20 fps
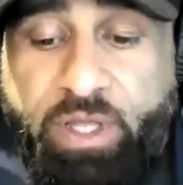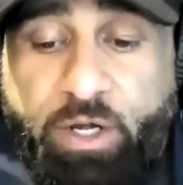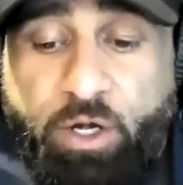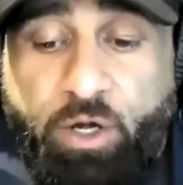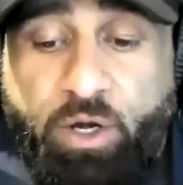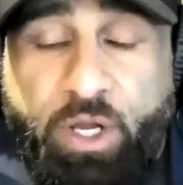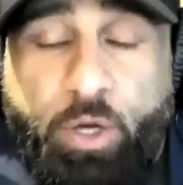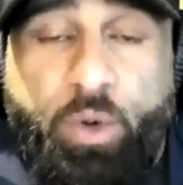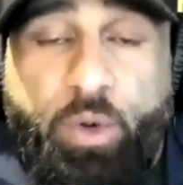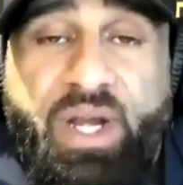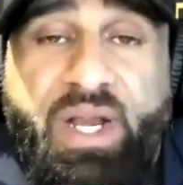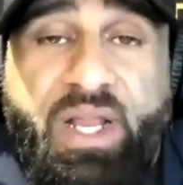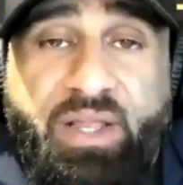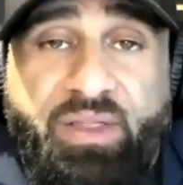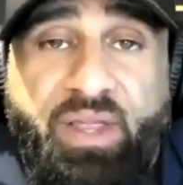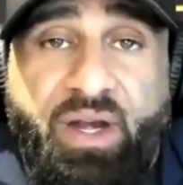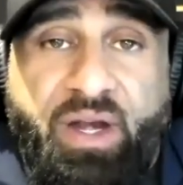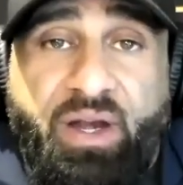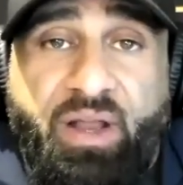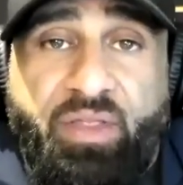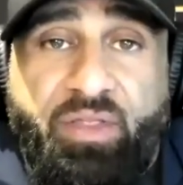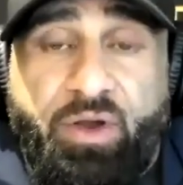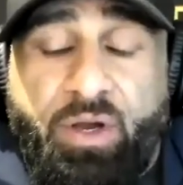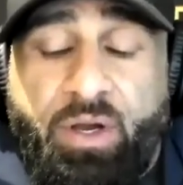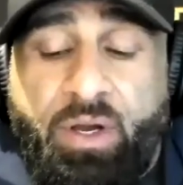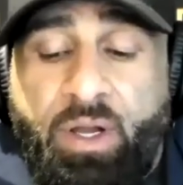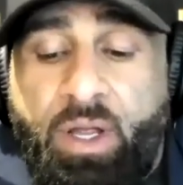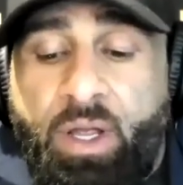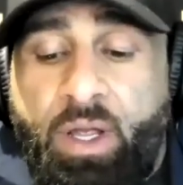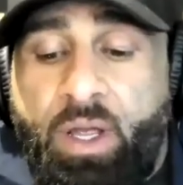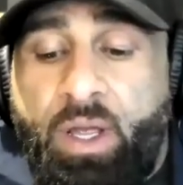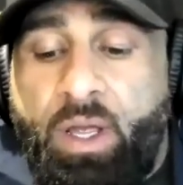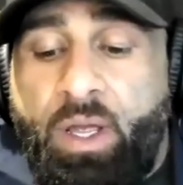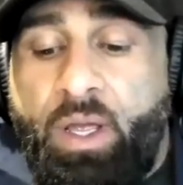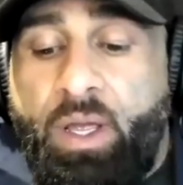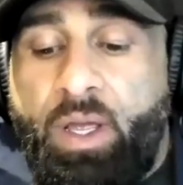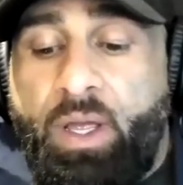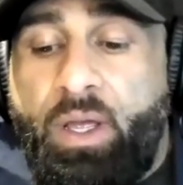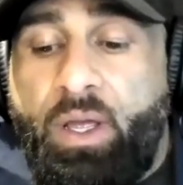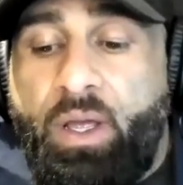ingredient than another.
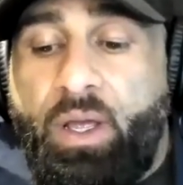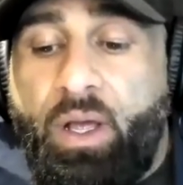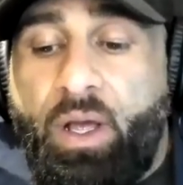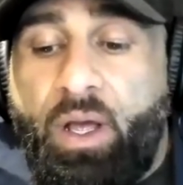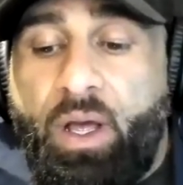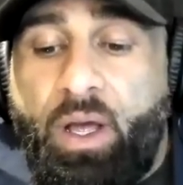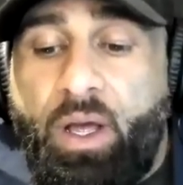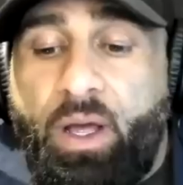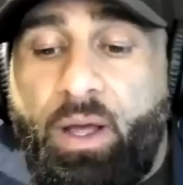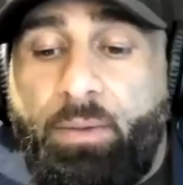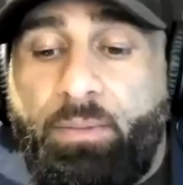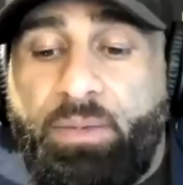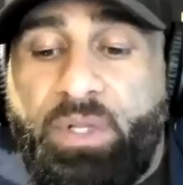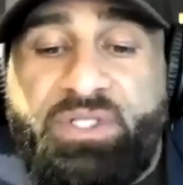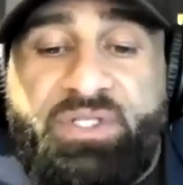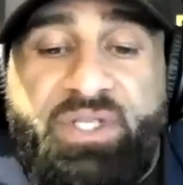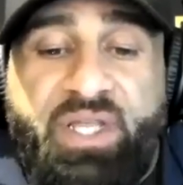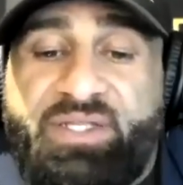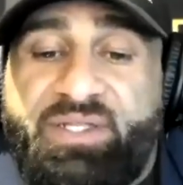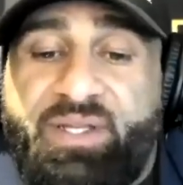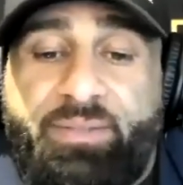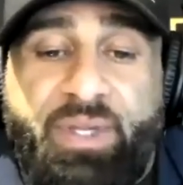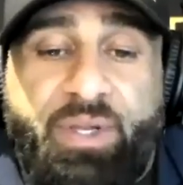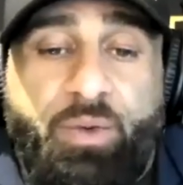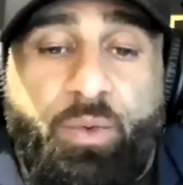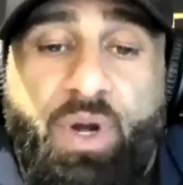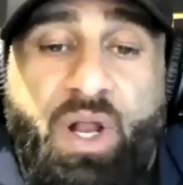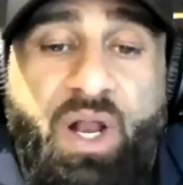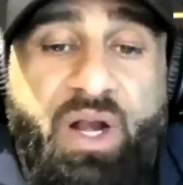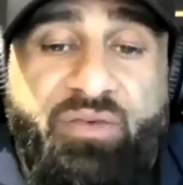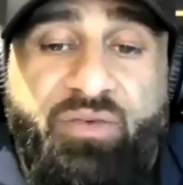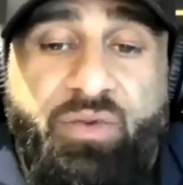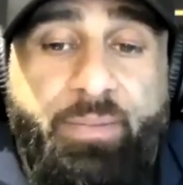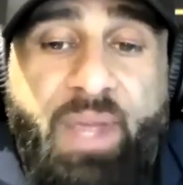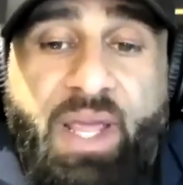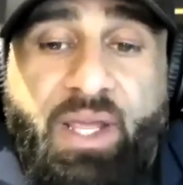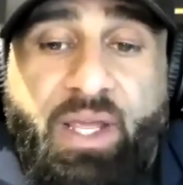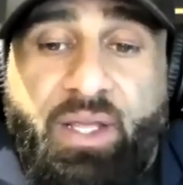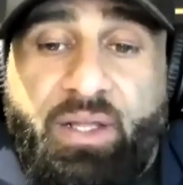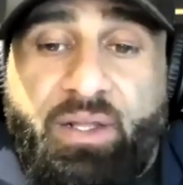Let's take something we're not even
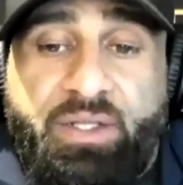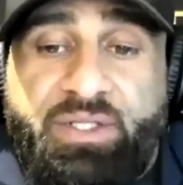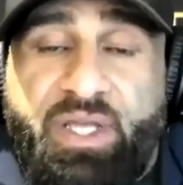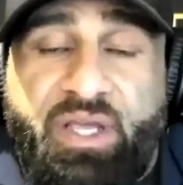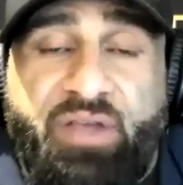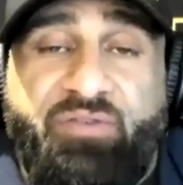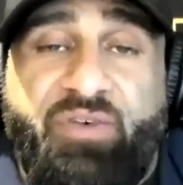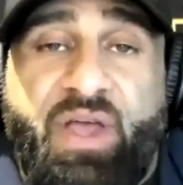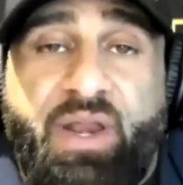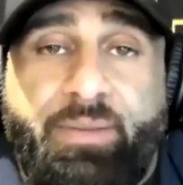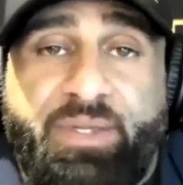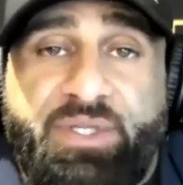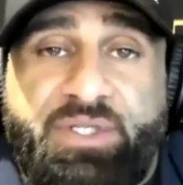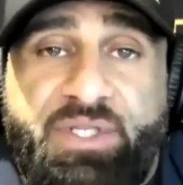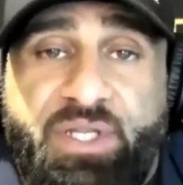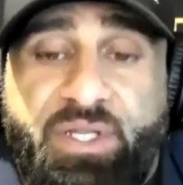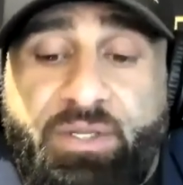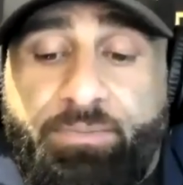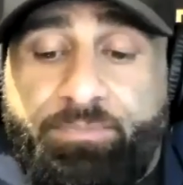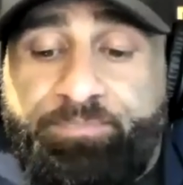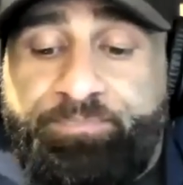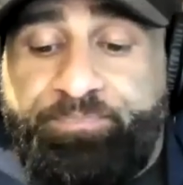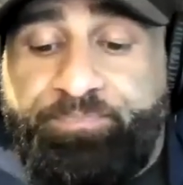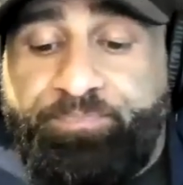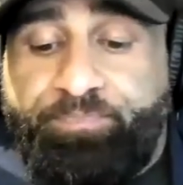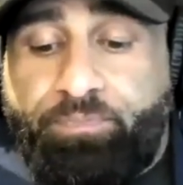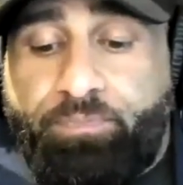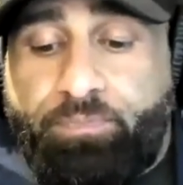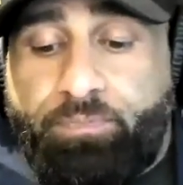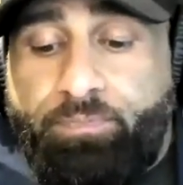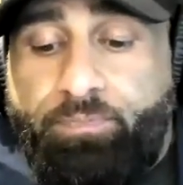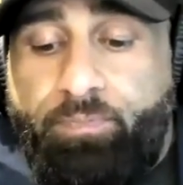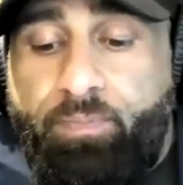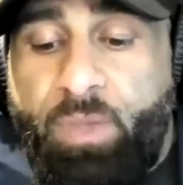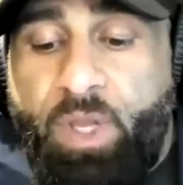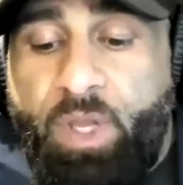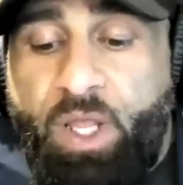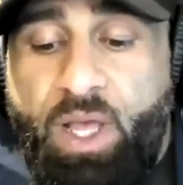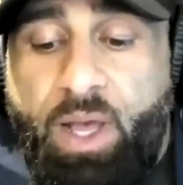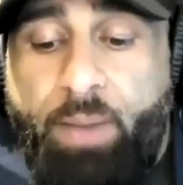making. Let's take a vitamin C.
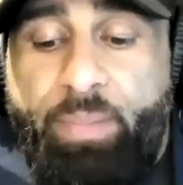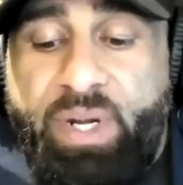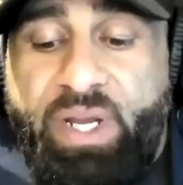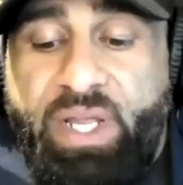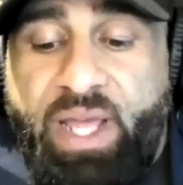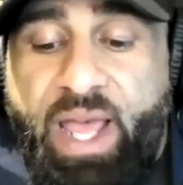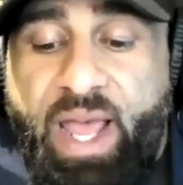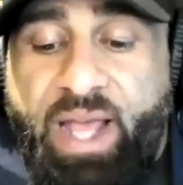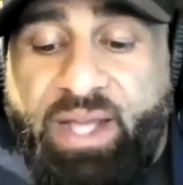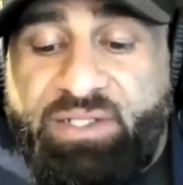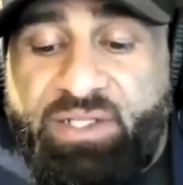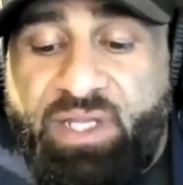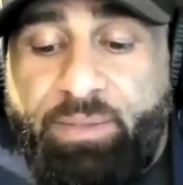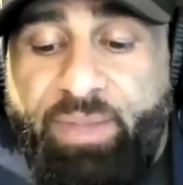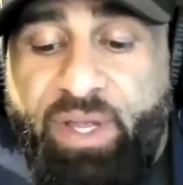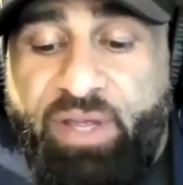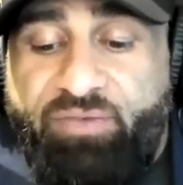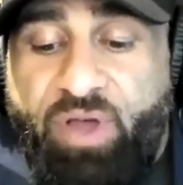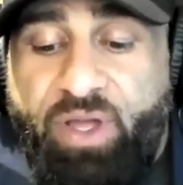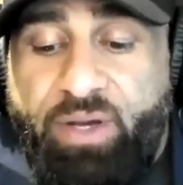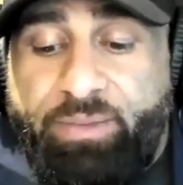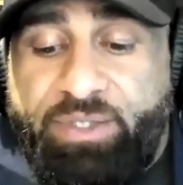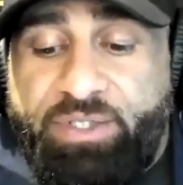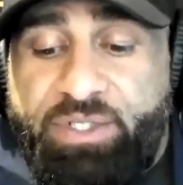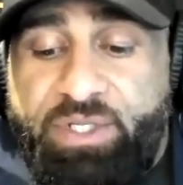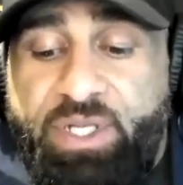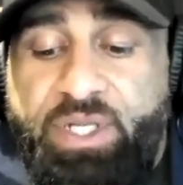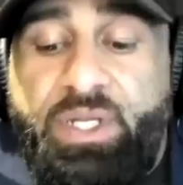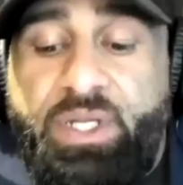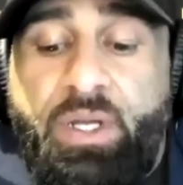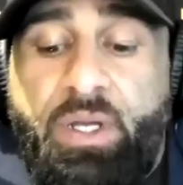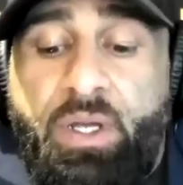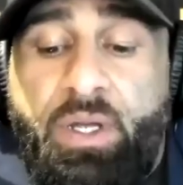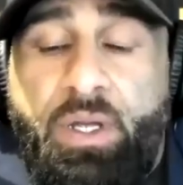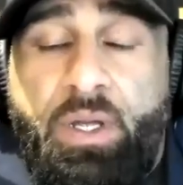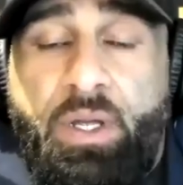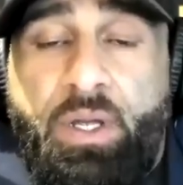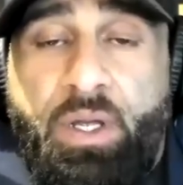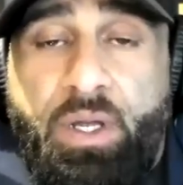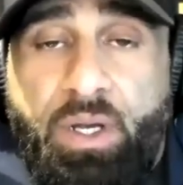Company X can make vitamin C.
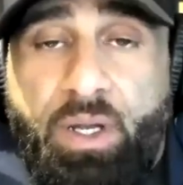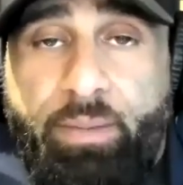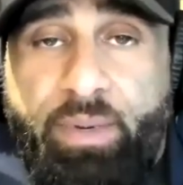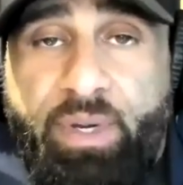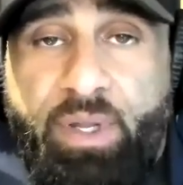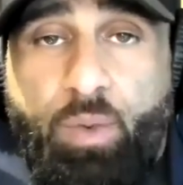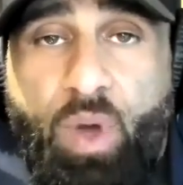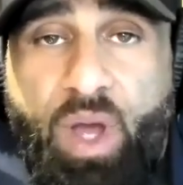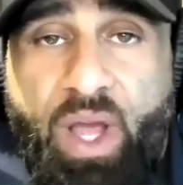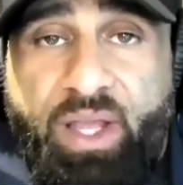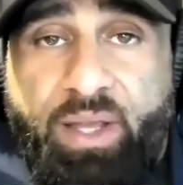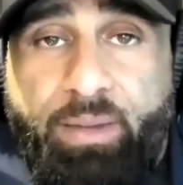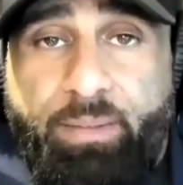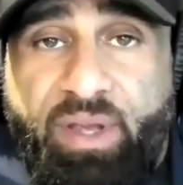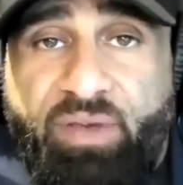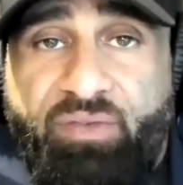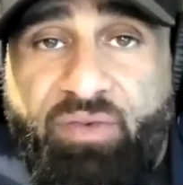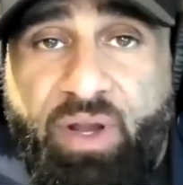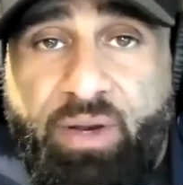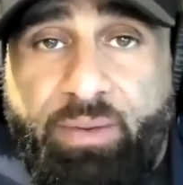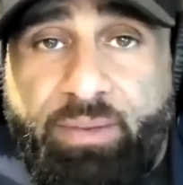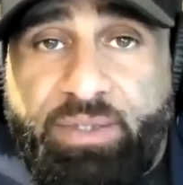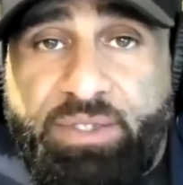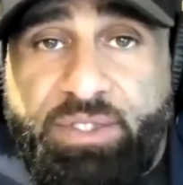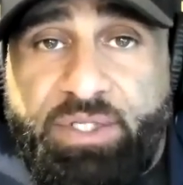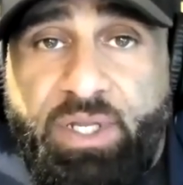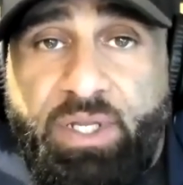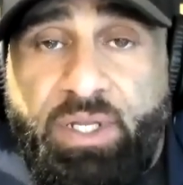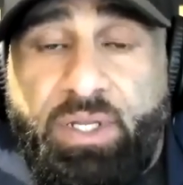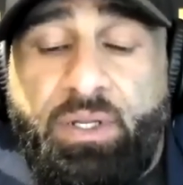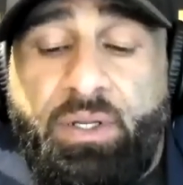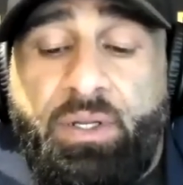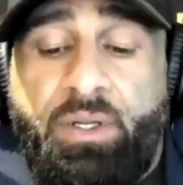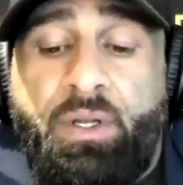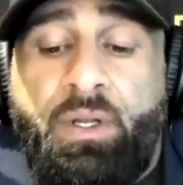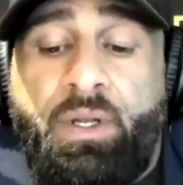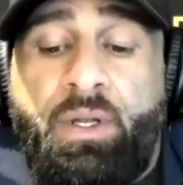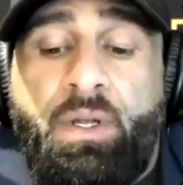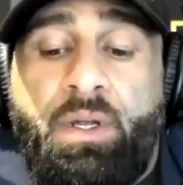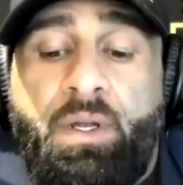Company Y can make vitamin C.
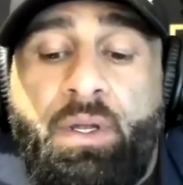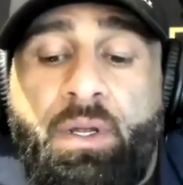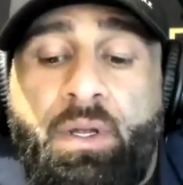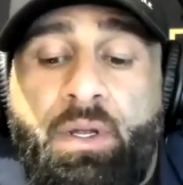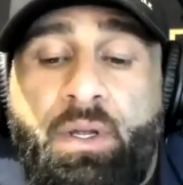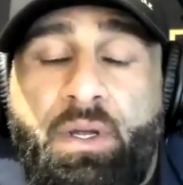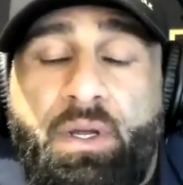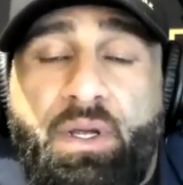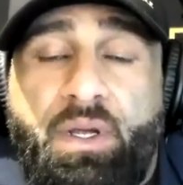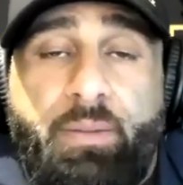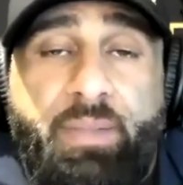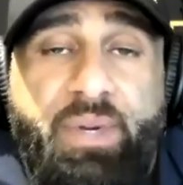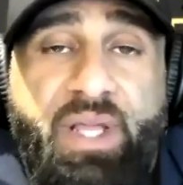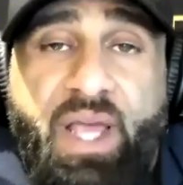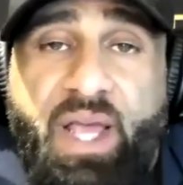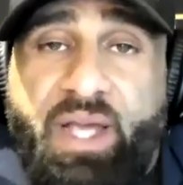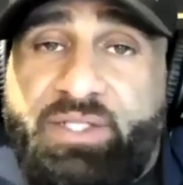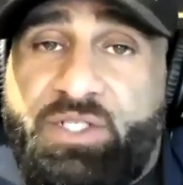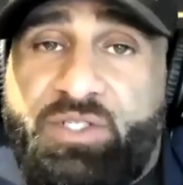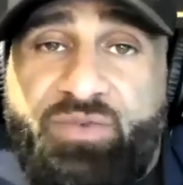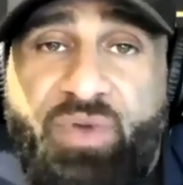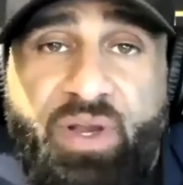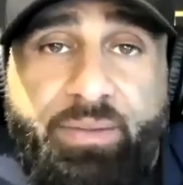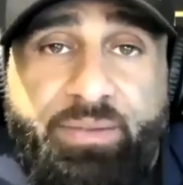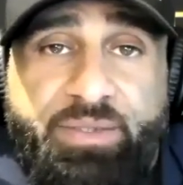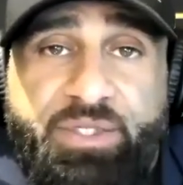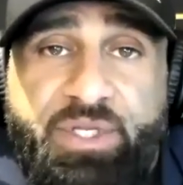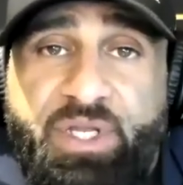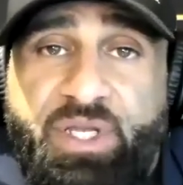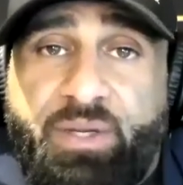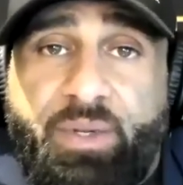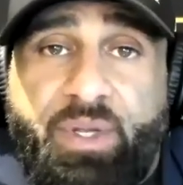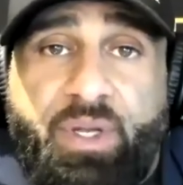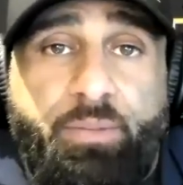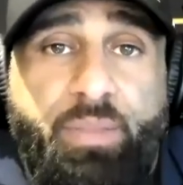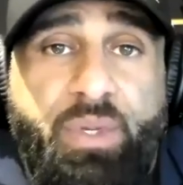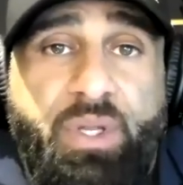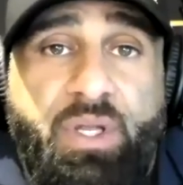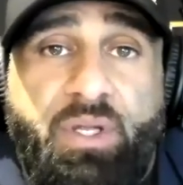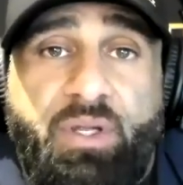Company X's vitamin C
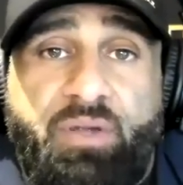could be